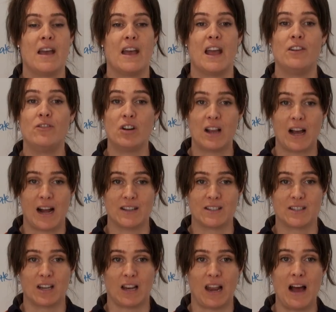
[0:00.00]
In regards
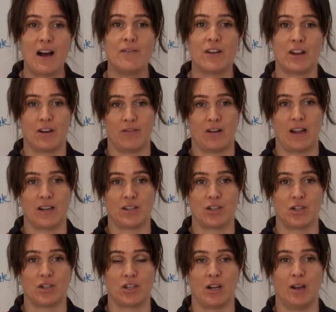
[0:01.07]
to love in a
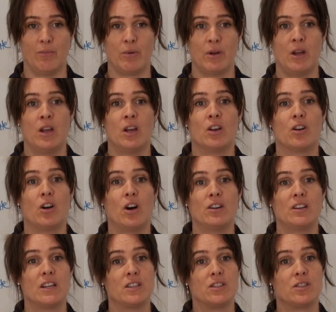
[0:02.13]
relationship,
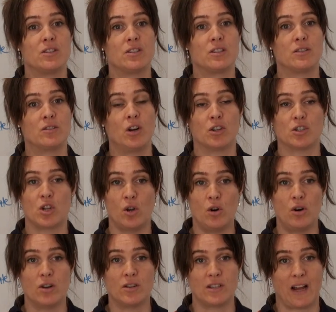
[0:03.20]
God's
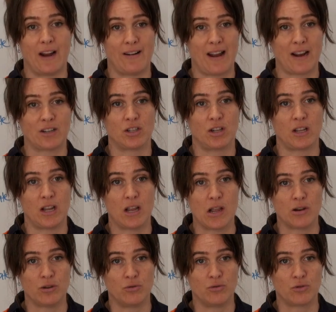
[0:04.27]
laws are
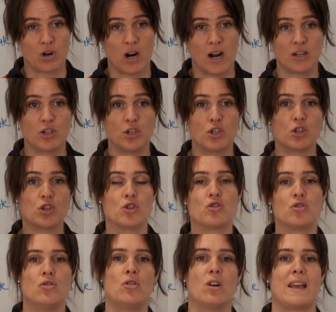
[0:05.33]
actually trying to
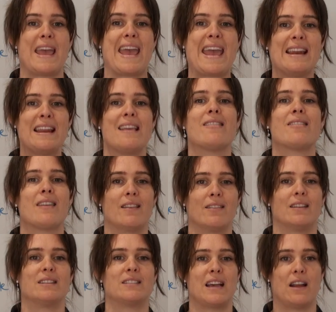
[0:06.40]
destroy anything
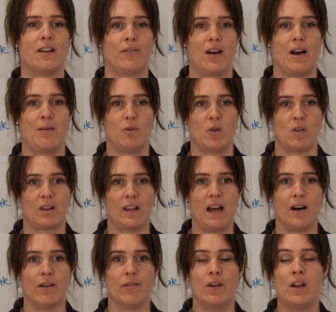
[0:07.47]
that is out of harmony with
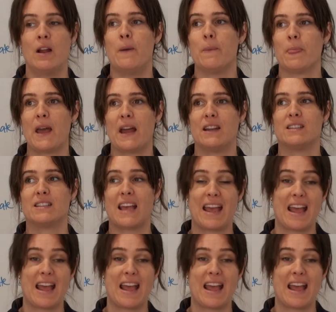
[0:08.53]
love. That is